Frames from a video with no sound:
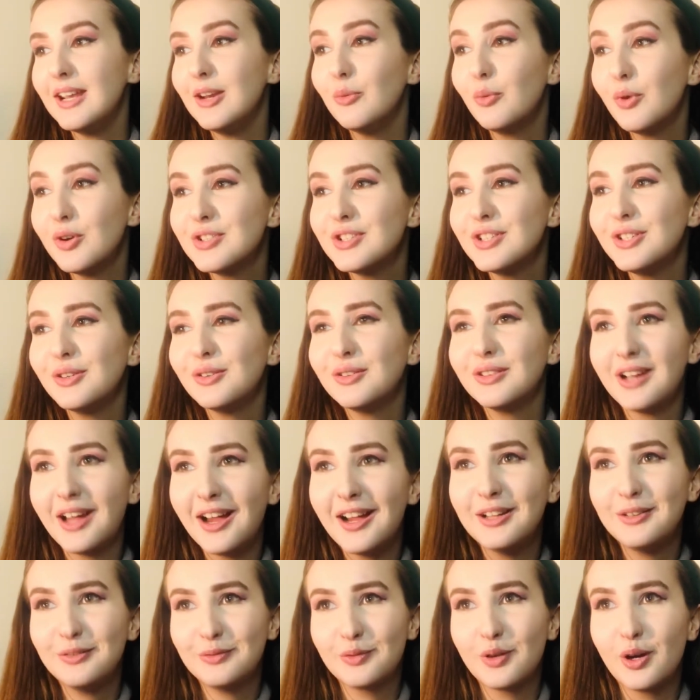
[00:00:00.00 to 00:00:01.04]
what are your
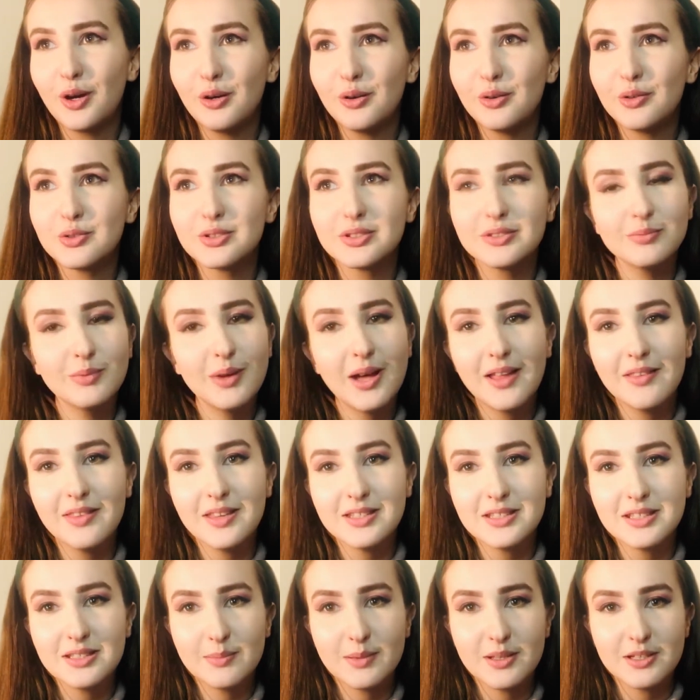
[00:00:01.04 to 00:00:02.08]
life goals? Well, this
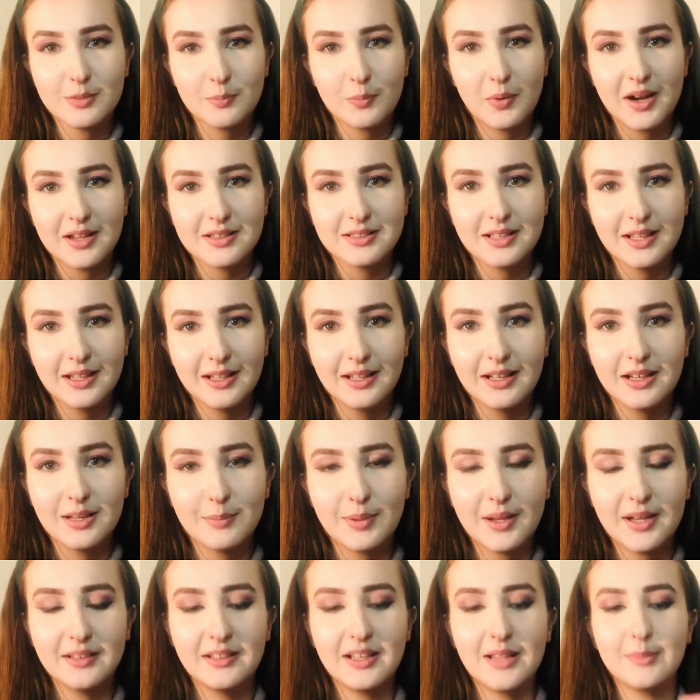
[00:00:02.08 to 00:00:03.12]
is a bit depressing in a
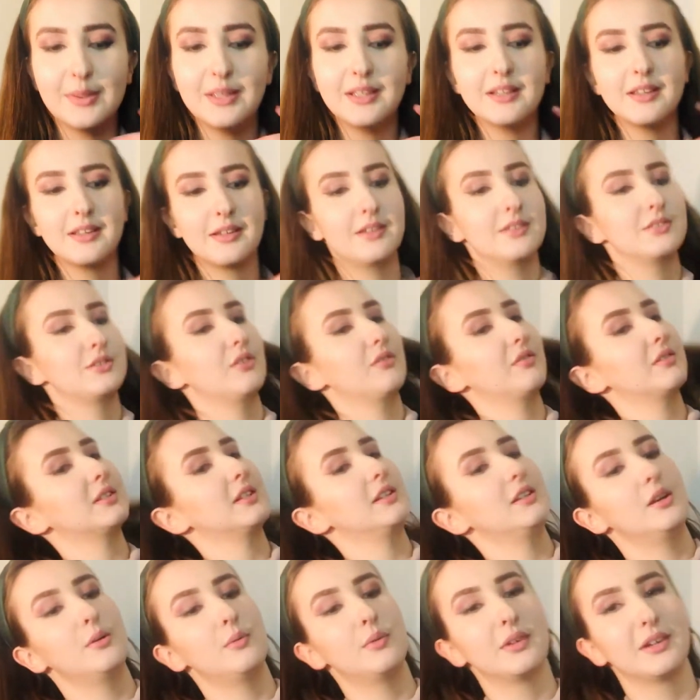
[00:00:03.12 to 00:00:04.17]
pandemic because obviously
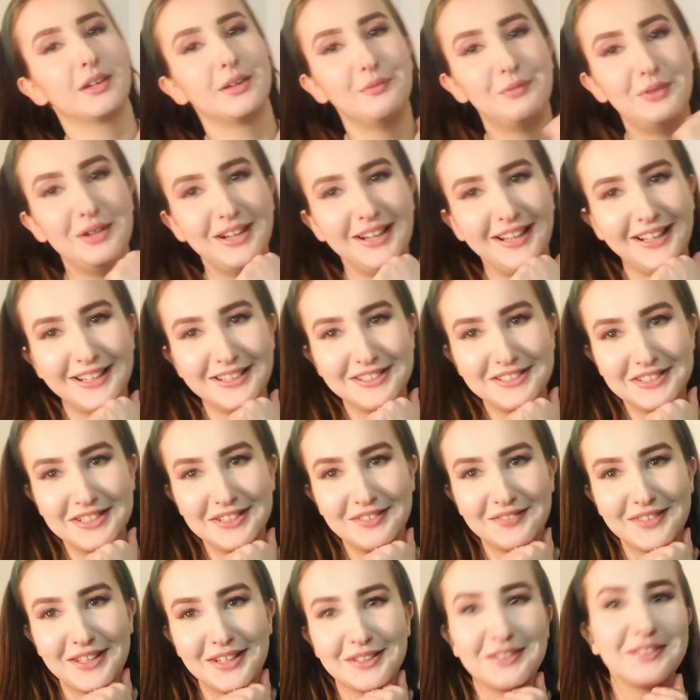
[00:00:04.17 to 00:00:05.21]
no one can really
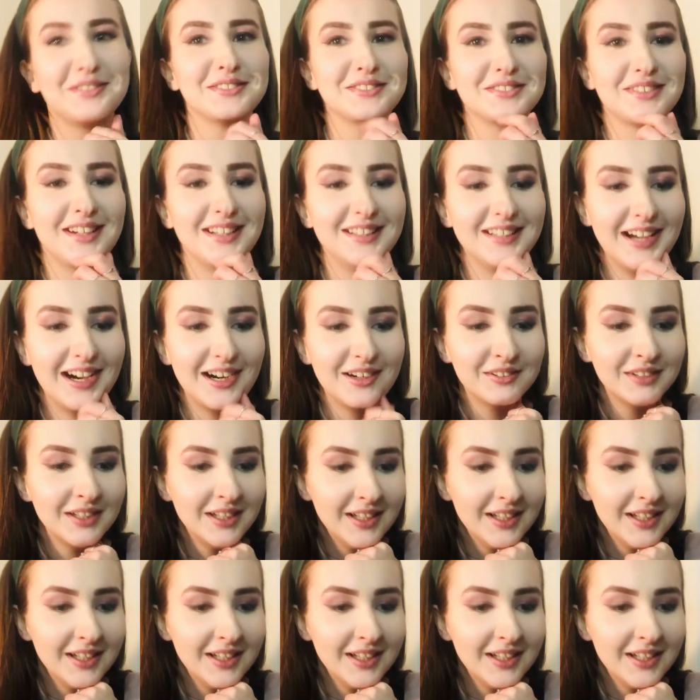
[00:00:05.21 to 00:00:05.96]
achieve their goals right now.